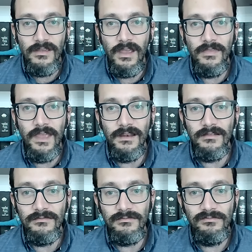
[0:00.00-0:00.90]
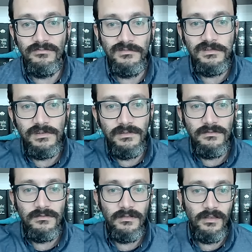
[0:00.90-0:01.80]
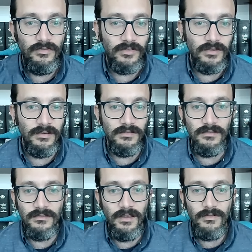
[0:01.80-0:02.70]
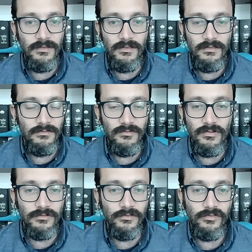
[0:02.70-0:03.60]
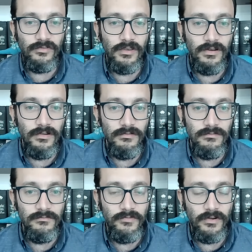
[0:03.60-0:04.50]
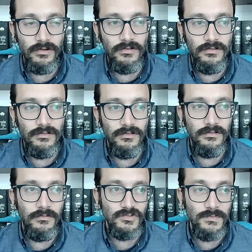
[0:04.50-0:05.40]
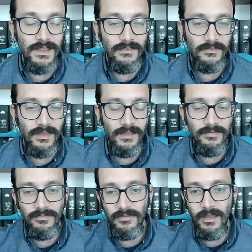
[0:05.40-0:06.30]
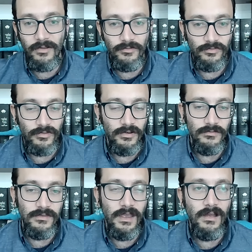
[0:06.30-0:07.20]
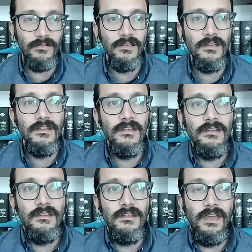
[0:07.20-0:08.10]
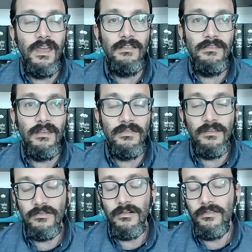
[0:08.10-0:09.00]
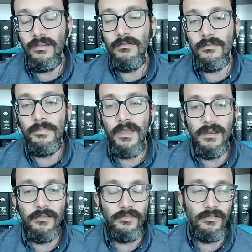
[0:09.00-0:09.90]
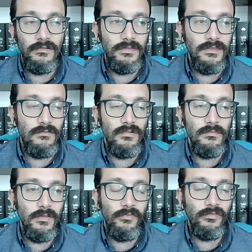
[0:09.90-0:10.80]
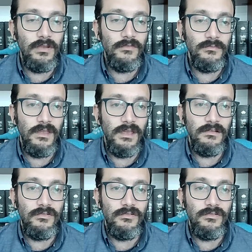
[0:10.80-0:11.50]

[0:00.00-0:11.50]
And then it's just going to, gold is just going to go vertical, which means that the dollar is just going to go down. And uh, then you're going to see a real panic. So I think we're months away from that.